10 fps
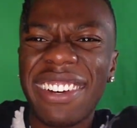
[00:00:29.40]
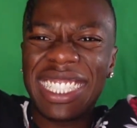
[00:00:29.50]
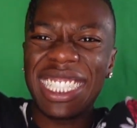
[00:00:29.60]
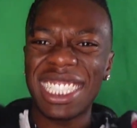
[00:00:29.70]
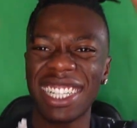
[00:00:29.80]
red
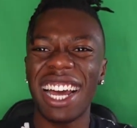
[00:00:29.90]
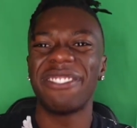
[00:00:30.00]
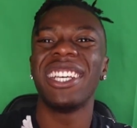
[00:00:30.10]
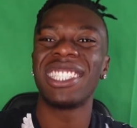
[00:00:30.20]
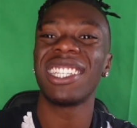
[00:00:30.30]
subscribe
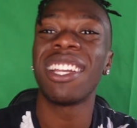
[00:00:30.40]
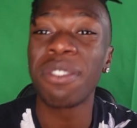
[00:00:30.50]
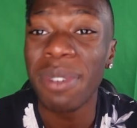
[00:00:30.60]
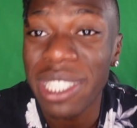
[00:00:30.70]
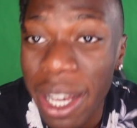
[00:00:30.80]
button so you
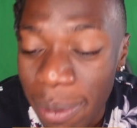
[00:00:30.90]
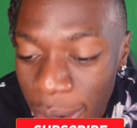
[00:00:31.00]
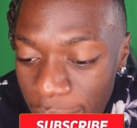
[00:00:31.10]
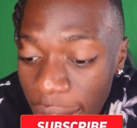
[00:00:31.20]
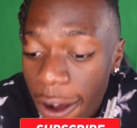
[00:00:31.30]
never miss an
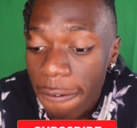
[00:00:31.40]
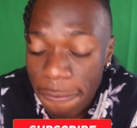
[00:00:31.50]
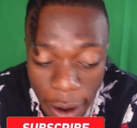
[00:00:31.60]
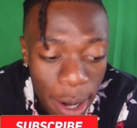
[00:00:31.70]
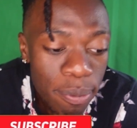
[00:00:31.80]
upload
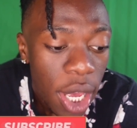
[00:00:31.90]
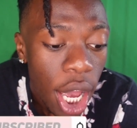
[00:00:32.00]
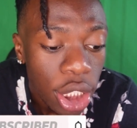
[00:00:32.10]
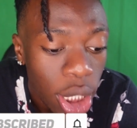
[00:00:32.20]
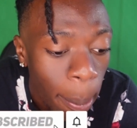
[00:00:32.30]
from
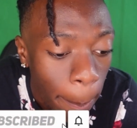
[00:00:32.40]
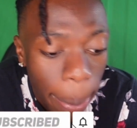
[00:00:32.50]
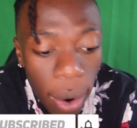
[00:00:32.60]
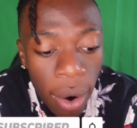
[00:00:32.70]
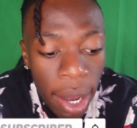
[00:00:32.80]
your
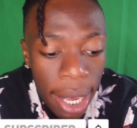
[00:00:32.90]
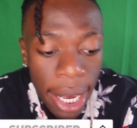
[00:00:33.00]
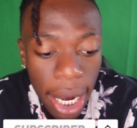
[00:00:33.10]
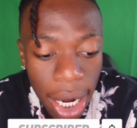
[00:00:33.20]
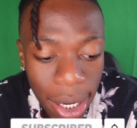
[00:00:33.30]

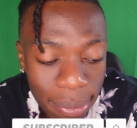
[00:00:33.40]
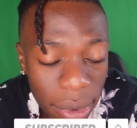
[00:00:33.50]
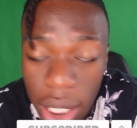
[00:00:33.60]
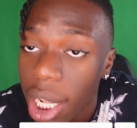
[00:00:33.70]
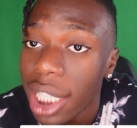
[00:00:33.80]
boy.
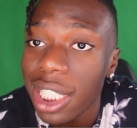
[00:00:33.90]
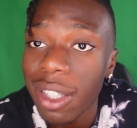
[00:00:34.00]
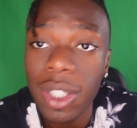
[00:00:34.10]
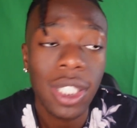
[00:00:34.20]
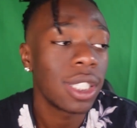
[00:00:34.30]
Let's
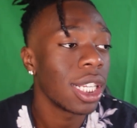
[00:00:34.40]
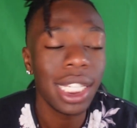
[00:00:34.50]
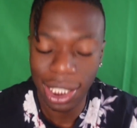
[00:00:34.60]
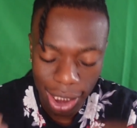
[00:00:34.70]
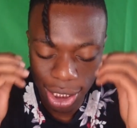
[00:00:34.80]

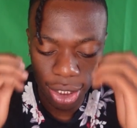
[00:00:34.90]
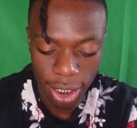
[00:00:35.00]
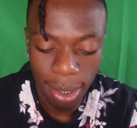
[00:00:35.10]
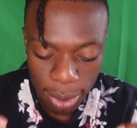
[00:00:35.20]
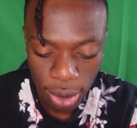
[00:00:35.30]
just
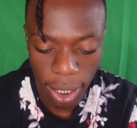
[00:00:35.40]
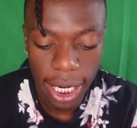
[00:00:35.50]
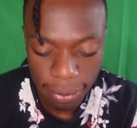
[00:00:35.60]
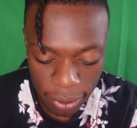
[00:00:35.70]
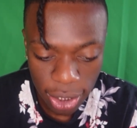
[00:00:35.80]
jump
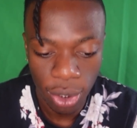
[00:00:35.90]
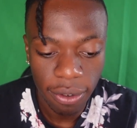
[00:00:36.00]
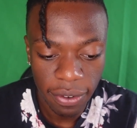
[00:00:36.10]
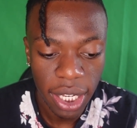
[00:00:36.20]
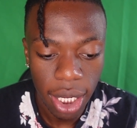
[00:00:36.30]
straight into the
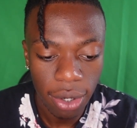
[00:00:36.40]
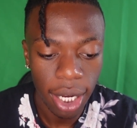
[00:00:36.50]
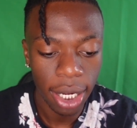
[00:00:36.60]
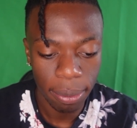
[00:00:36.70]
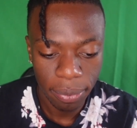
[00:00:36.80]

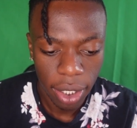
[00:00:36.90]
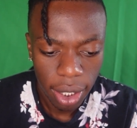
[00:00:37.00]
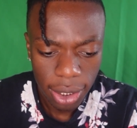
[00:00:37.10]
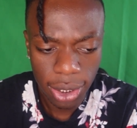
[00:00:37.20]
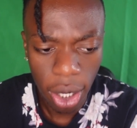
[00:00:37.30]
video.
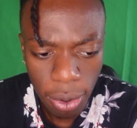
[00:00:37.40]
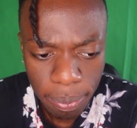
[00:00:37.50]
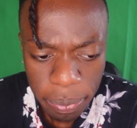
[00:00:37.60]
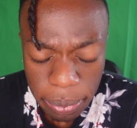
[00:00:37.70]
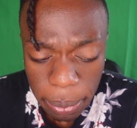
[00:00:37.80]
So